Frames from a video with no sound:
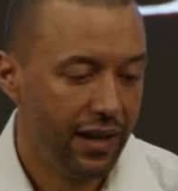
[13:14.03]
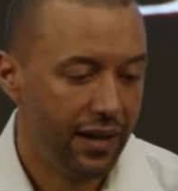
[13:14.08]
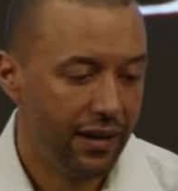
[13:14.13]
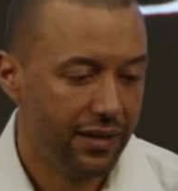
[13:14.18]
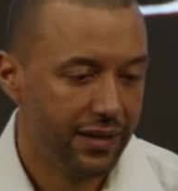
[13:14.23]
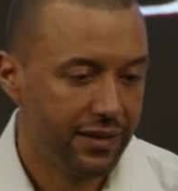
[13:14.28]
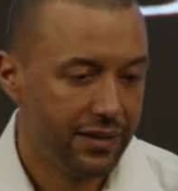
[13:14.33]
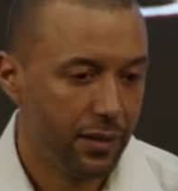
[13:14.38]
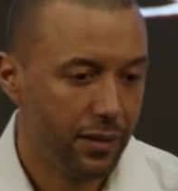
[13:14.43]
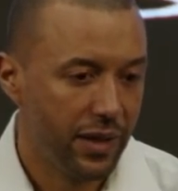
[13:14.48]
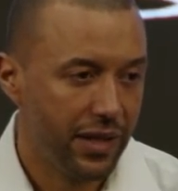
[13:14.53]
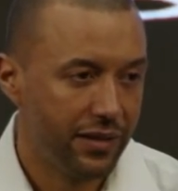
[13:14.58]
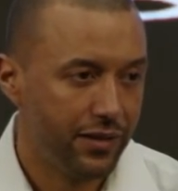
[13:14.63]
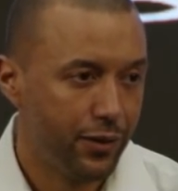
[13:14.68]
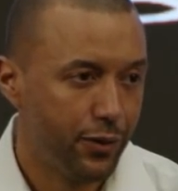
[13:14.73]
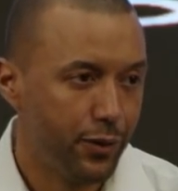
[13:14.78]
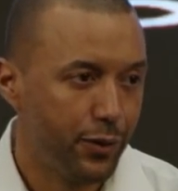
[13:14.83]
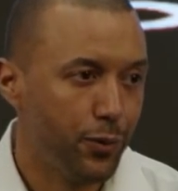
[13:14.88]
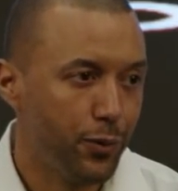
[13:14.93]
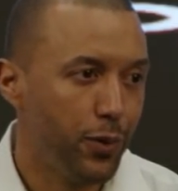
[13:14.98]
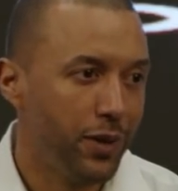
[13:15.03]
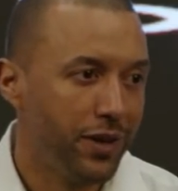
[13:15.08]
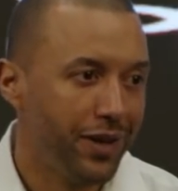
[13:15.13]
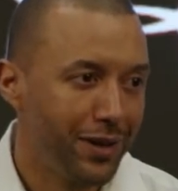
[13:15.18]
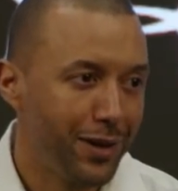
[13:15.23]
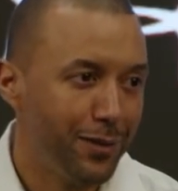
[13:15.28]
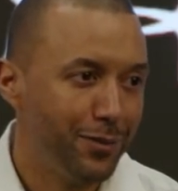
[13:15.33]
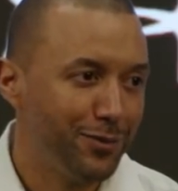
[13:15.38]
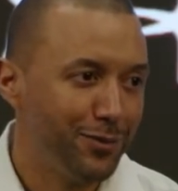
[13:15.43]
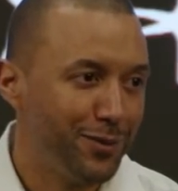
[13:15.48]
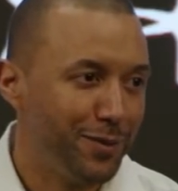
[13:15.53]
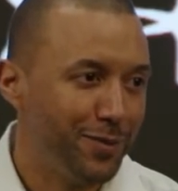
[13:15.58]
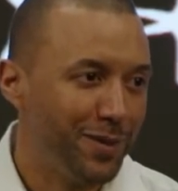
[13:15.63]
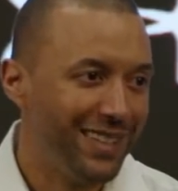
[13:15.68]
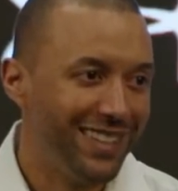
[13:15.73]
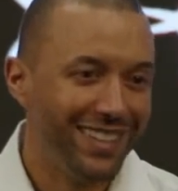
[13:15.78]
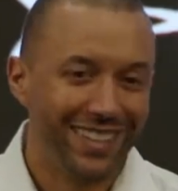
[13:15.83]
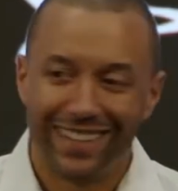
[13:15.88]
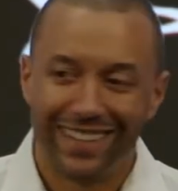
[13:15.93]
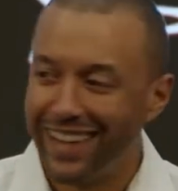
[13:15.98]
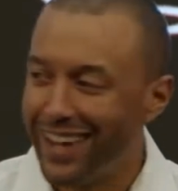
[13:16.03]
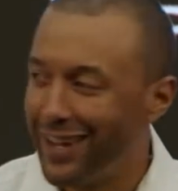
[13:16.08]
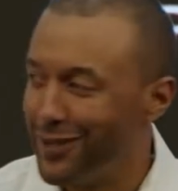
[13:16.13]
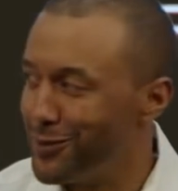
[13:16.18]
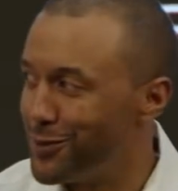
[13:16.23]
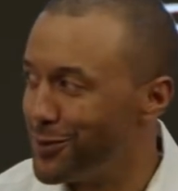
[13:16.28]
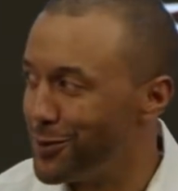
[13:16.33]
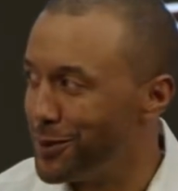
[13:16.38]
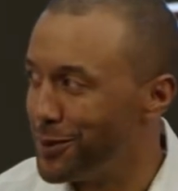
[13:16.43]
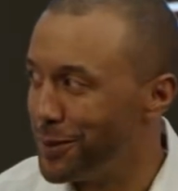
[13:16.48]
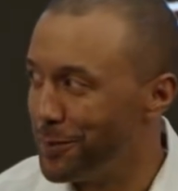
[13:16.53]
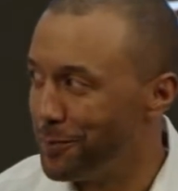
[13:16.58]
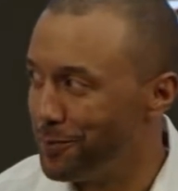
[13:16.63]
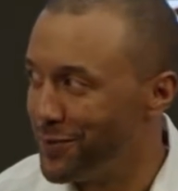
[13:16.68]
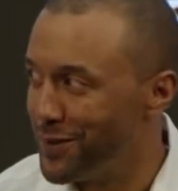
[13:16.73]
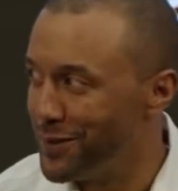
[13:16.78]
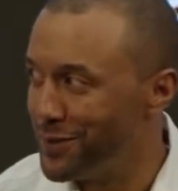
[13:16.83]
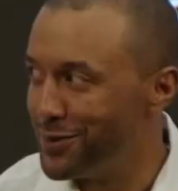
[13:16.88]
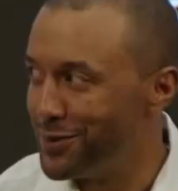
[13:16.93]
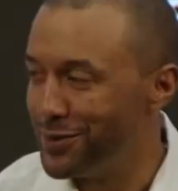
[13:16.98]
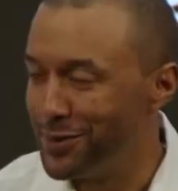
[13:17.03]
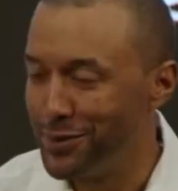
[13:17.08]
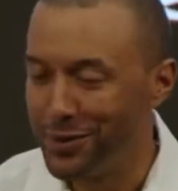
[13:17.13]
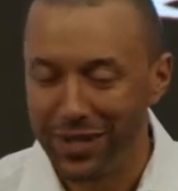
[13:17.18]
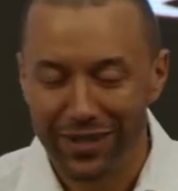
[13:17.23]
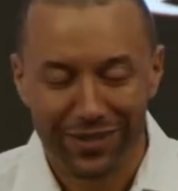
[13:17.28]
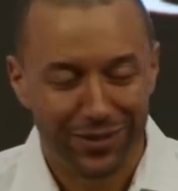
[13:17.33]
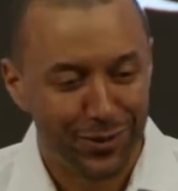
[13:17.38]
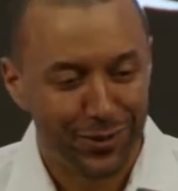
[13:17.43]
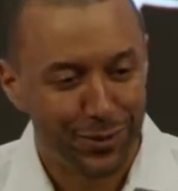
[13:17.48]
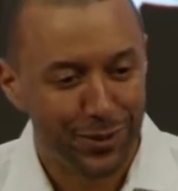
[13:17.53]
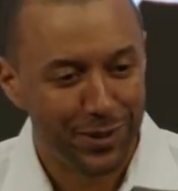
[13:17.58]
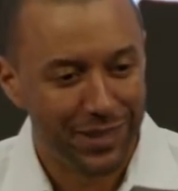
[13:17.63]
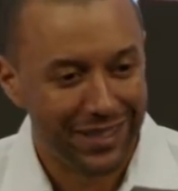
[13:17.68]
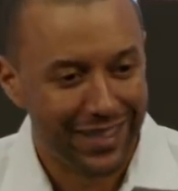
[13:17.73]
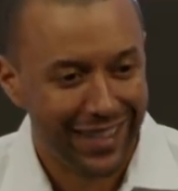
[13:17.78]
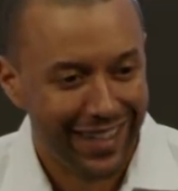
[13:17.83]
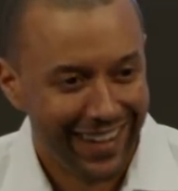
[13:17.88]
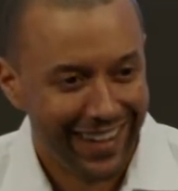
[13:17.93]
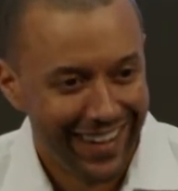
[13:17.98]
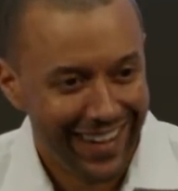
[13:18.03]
because I'm not the only one that comes from the Dick Cass tree. Did you know you have a tree?